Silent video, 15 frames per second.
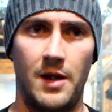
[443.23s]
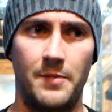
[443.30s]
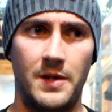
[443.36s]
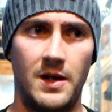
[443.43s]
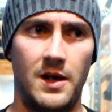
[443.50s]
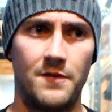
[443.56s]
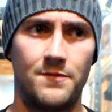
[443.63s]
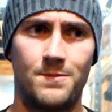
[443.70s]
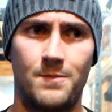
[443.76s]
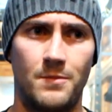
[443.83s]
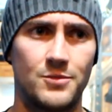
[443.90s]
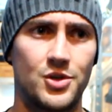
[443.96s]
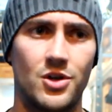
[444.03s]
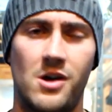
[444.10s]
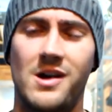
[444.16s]
I mean,
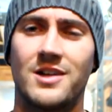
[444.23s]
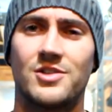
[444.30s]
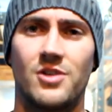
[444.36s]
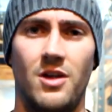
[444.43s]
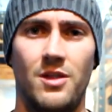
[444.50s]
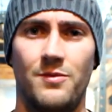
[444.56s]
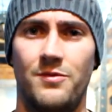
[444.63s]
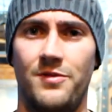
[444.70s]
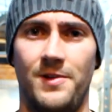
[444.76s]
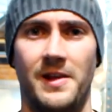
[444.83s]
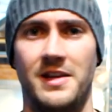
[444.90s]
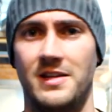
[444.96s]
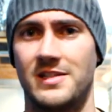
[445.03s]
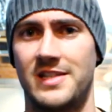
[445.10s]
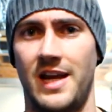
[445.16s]
I'm sure I saw them for
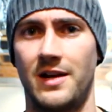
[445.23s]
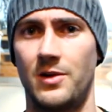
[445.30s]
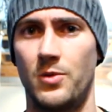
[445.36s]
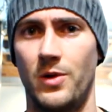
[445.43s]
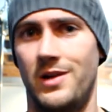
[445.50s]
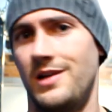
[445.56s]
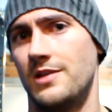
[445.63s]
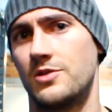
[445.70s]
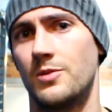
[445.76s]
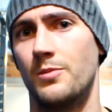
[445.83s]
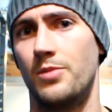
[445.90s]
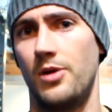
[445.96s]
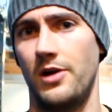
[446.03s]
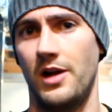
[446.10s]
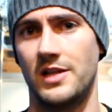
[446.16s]
like 10 quid at
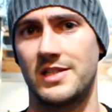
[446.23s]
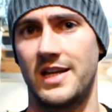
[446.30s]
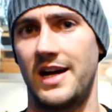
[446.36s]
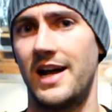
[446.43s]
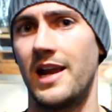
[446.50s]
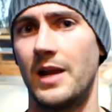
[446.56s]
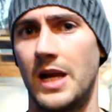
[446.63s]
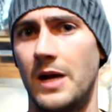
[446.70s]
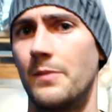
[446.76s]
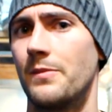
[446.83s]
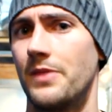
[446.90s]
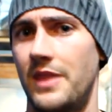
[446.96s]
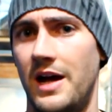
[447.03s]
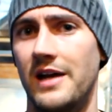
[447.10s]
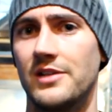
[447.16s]
some point a tile,
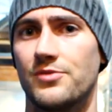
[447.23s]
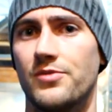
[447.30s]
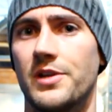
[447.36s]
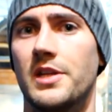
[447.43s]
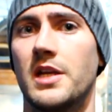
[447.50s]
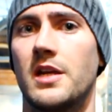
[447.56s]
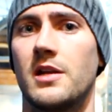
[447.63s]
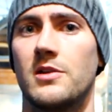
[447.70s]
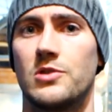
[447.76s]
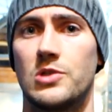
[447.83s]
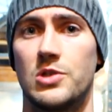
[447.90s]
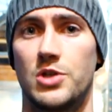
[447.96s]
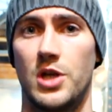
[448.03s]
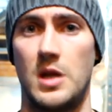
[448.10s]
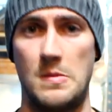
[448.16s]
and that is
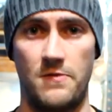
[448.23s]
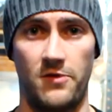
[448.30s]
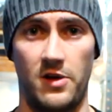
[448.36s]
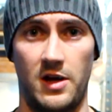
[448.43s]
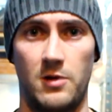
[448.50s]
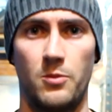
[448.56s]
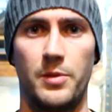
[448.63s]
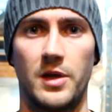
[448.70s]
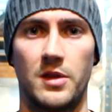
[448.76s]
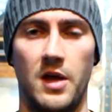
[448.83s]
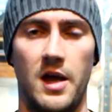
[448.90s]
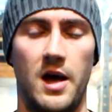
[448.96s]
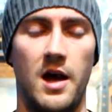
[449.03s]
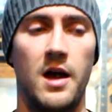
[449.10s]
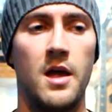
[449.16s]
ridiculously cheap for how big
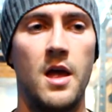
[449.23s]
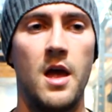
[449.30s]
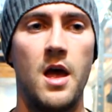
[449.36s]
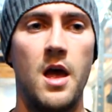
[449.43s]
they are.